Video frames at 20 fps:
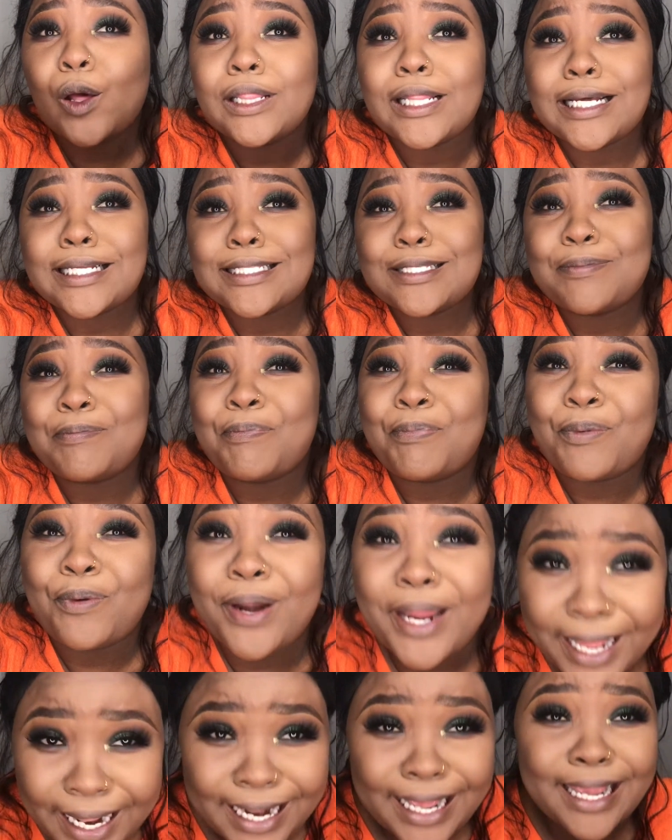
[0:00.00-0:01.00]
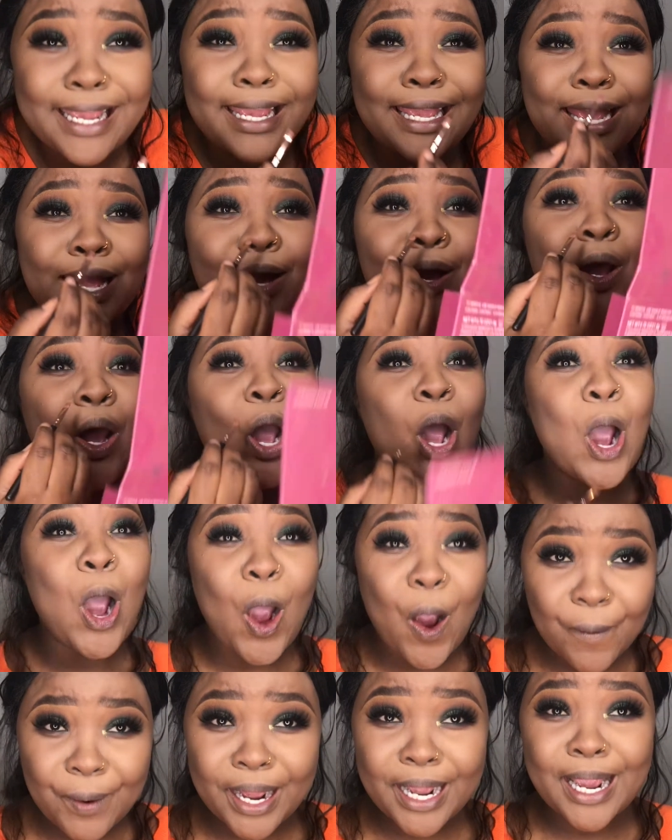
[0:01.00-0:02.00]
It's pretty.
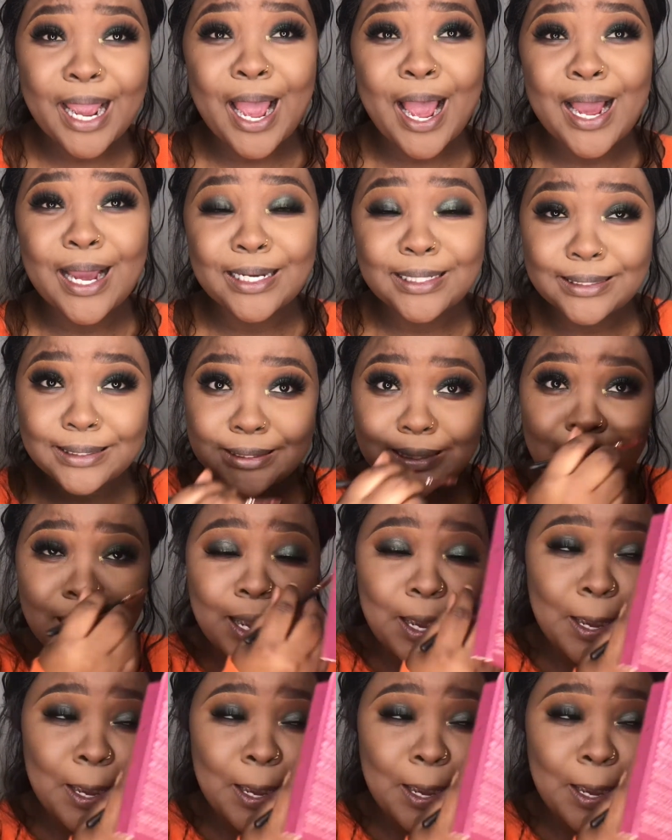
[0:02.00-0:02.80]
Oh my gosh.